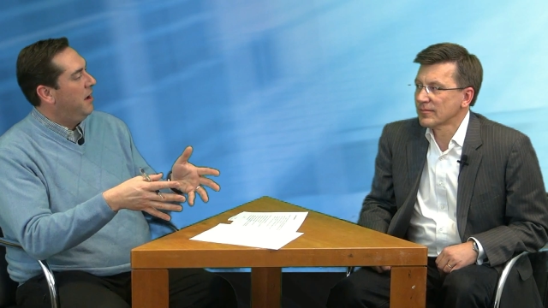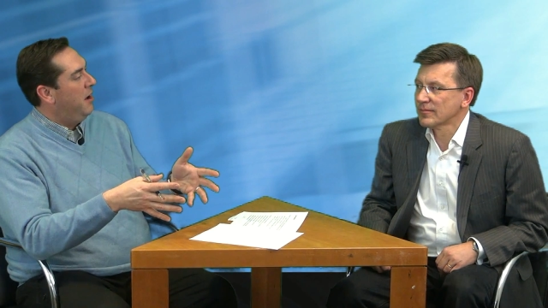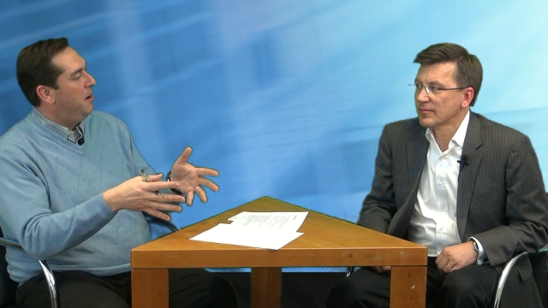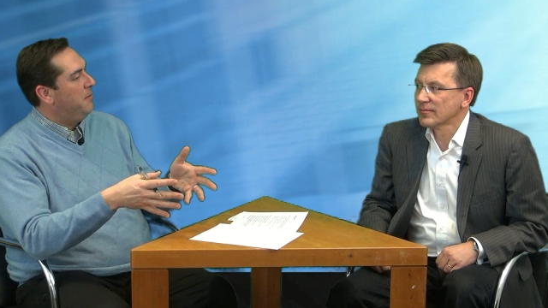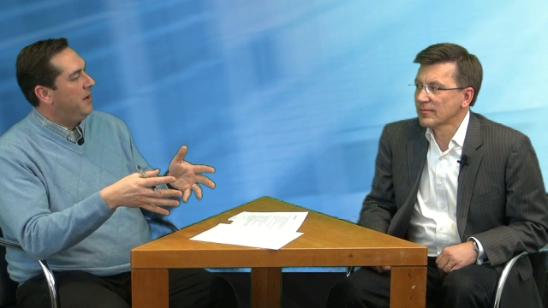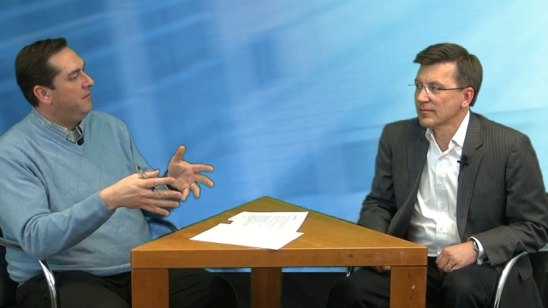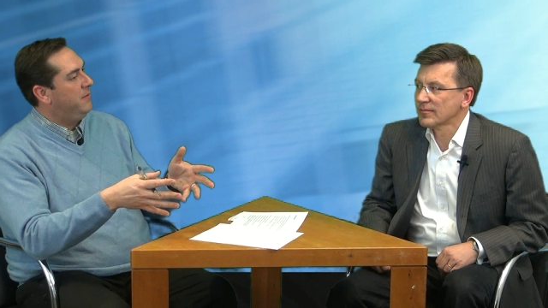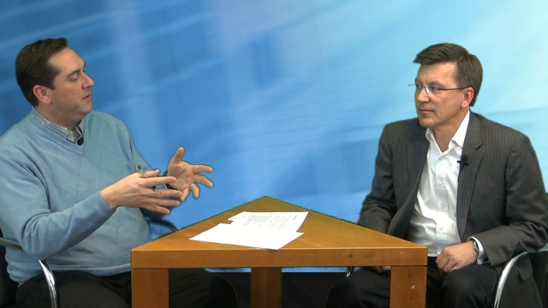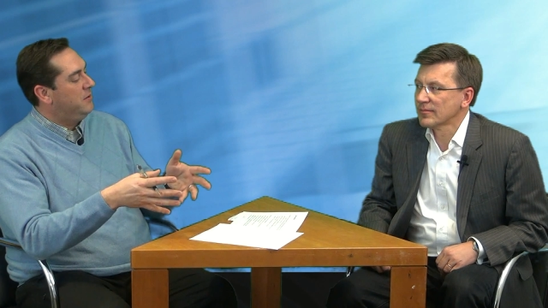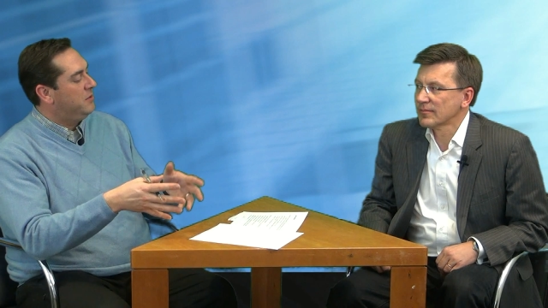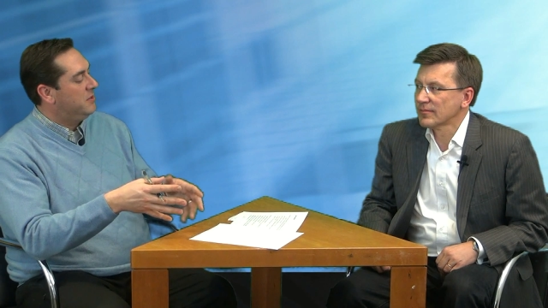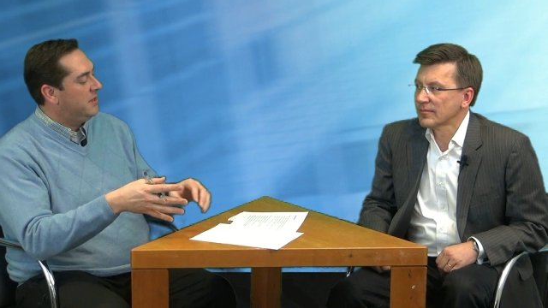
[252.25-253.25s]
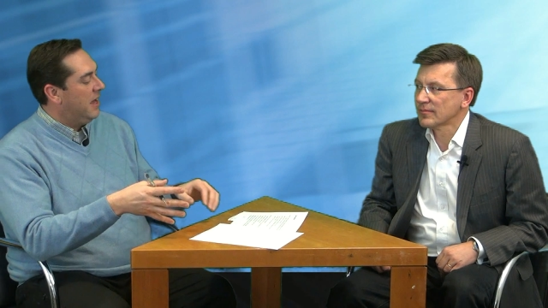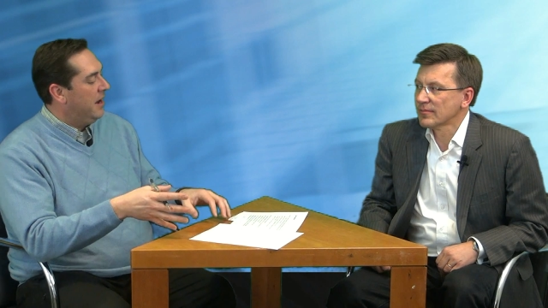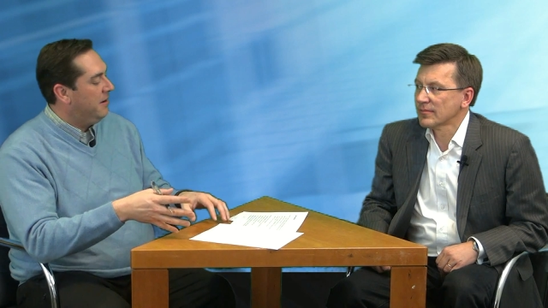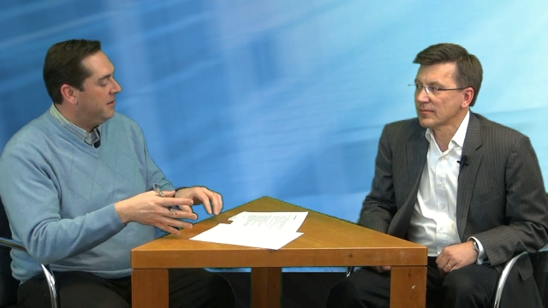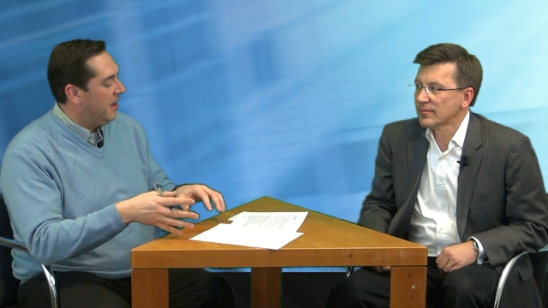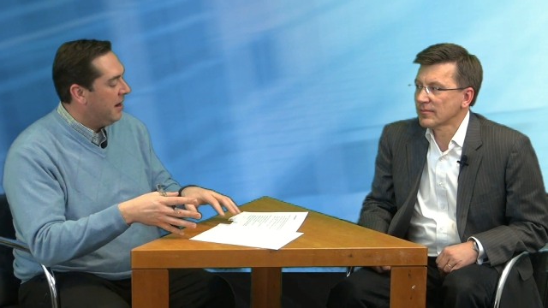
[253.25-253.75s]
Speaker 1: uh, even just
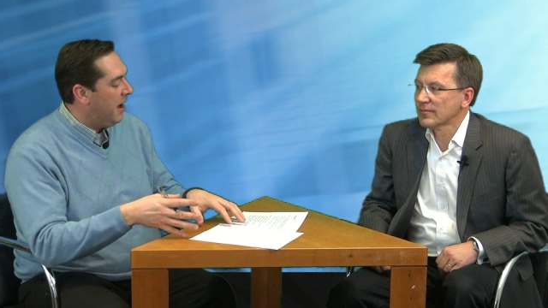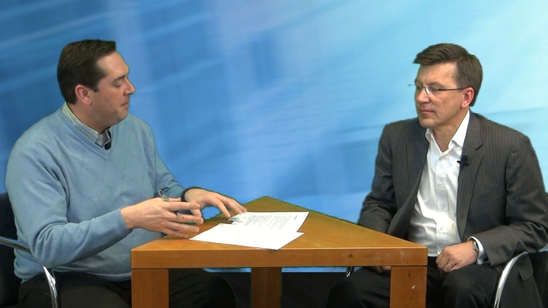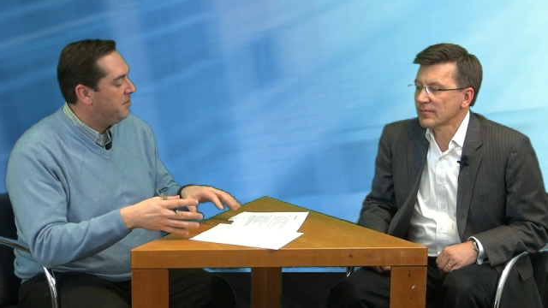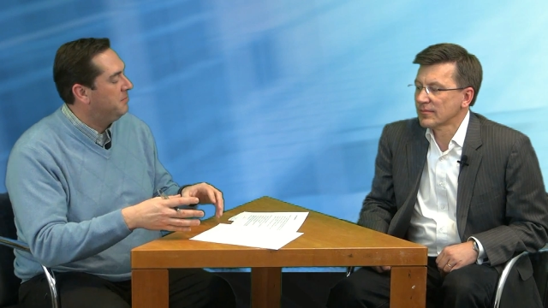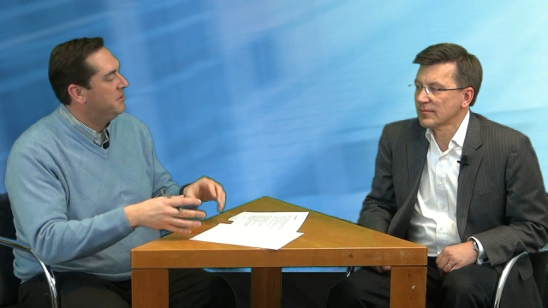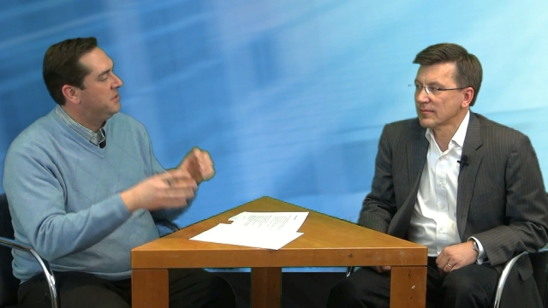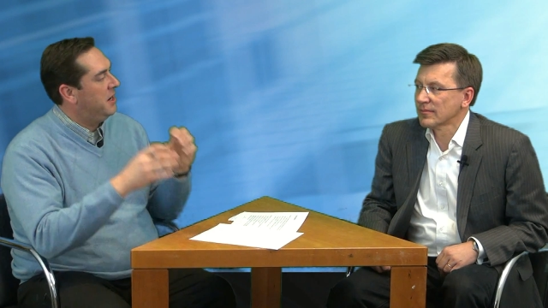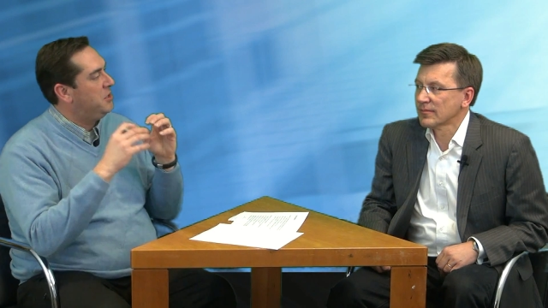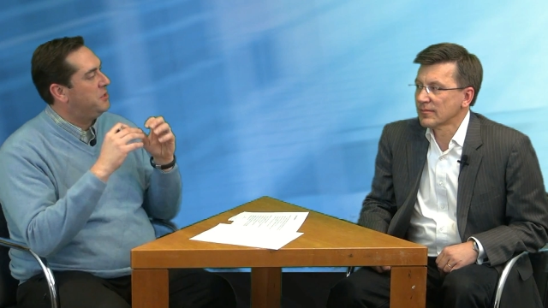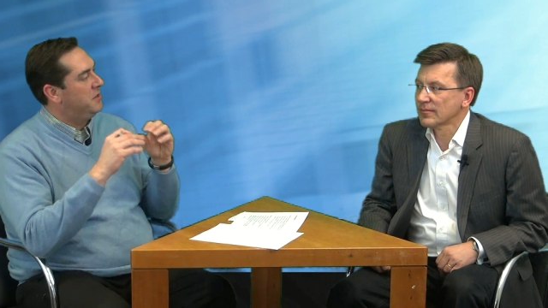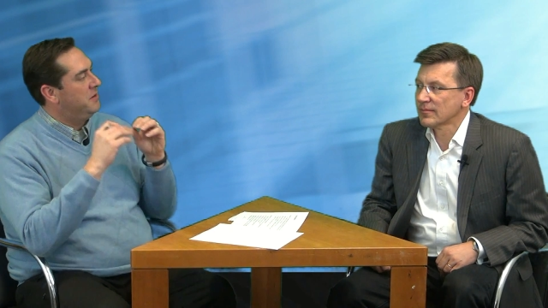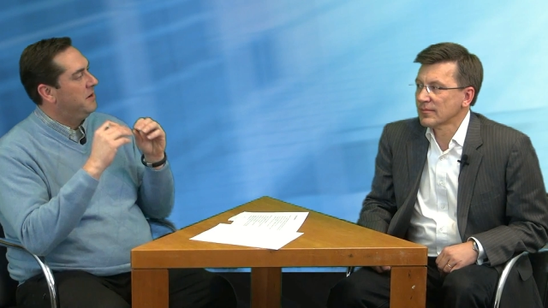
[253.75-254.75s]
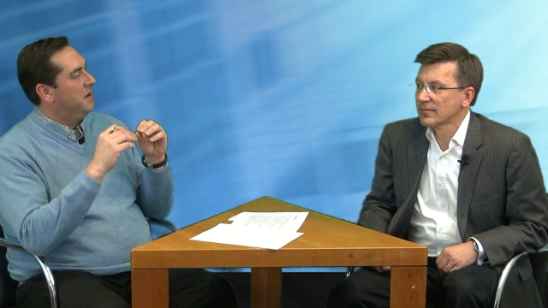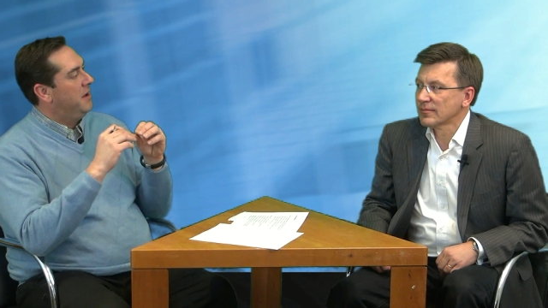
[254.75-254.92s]
that, that optimization